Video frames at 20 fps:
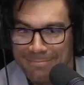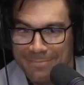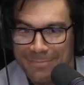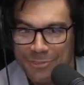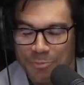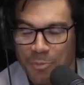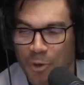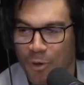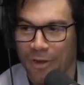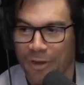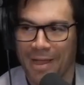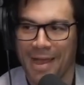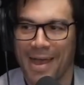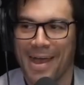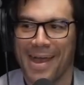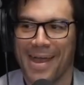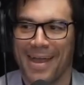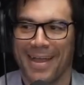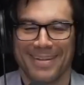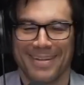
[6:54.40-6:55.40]
smart
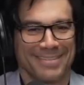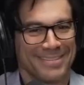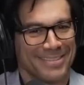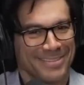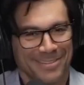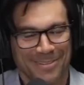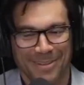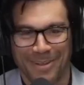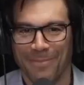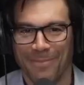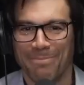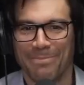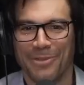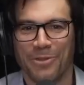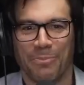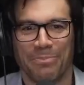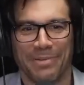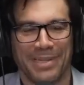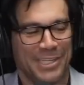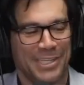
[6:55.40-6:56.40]
guy,
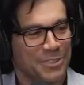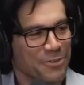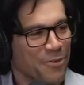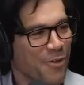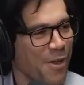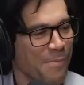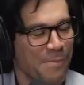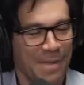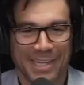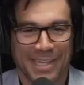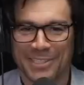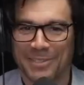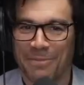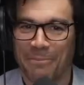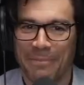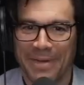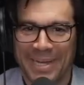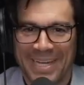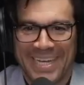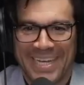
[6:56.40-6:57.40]
little blazer on, make some
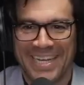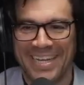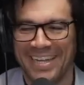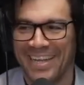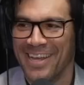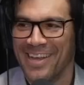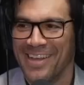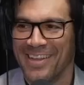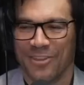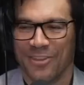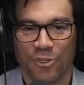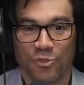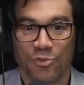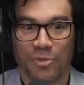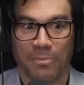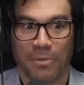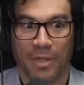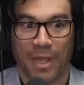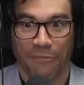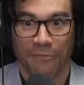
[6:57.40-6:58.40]
money, those
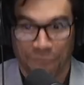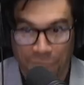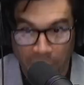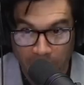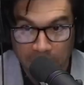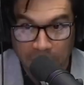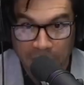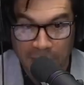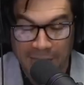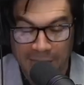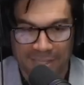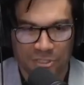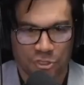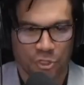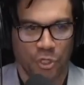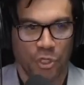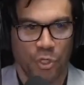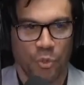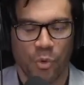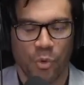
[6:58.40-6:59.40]
women are like, fuck yeah.
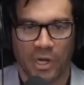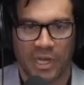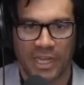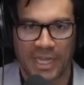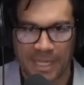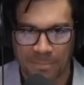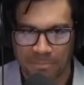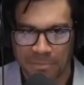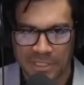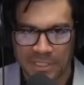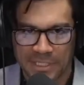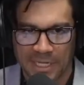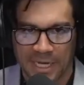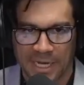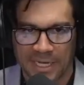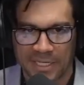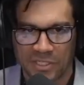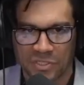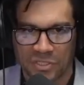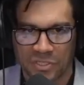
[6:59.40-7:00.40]
So you want to
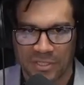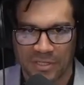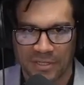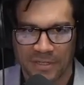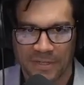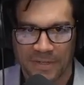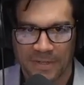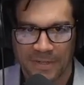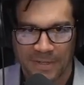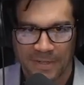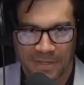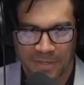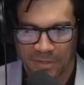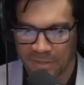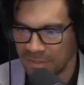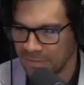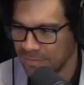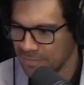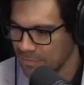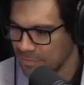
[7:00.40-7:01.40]
hypnotize
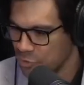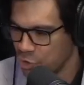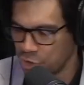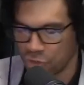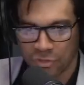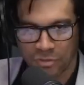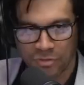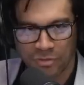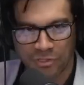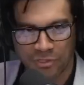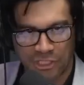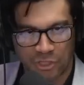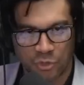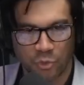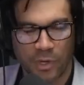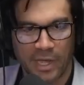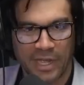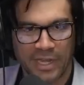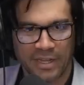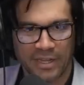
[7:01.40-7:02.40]
this
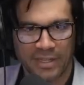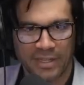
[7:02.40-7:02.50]
way,